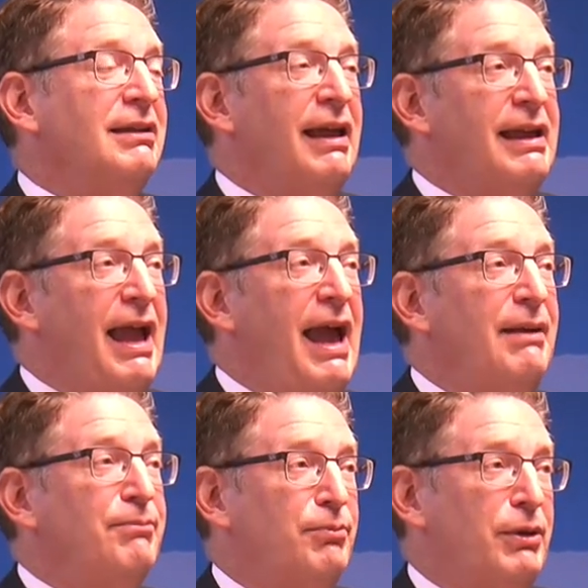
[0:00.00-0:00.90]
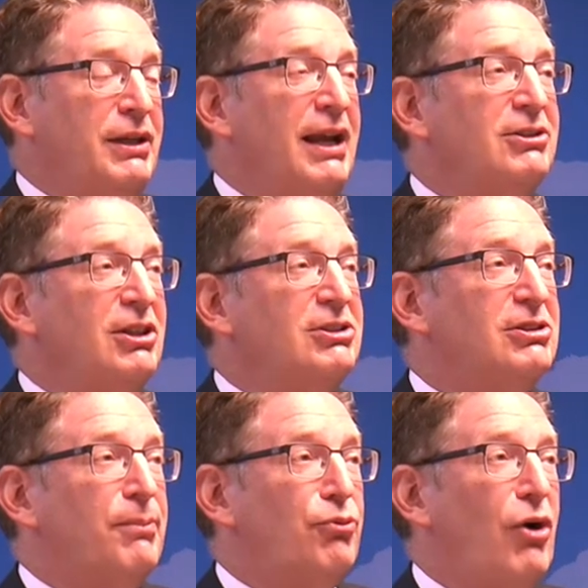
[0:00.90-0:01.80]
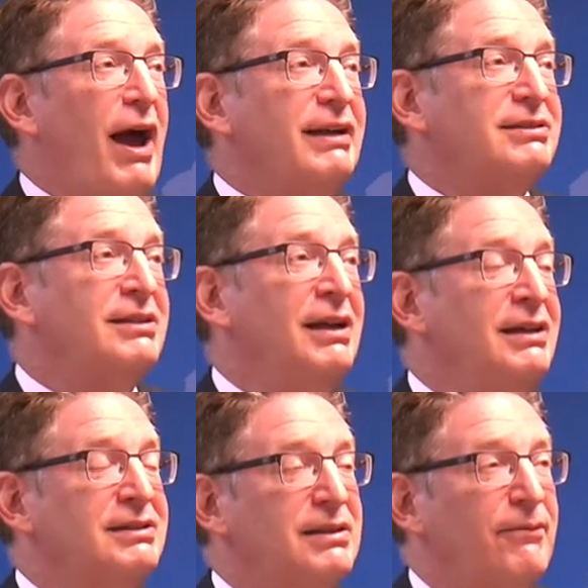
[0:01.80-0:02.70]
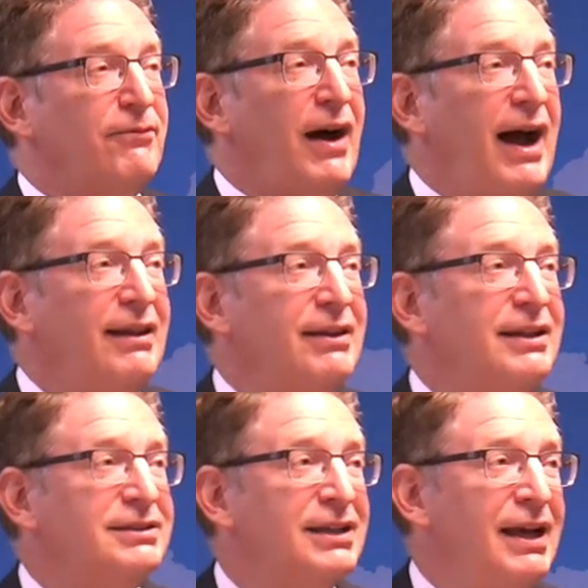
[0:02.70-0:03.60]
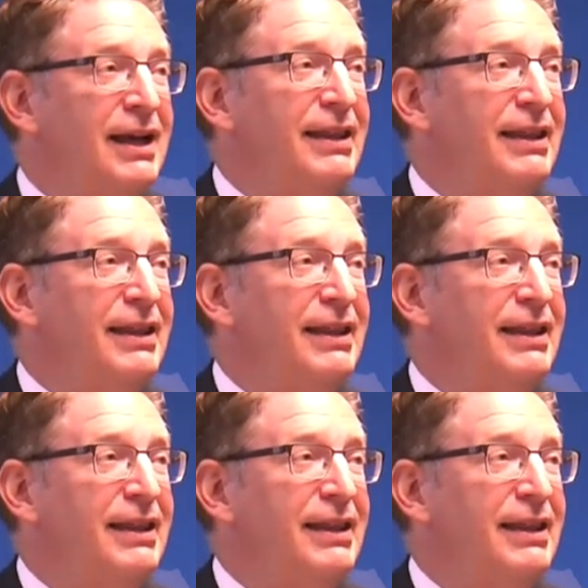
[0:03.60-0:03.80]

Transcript: they can potentially suppress some violence.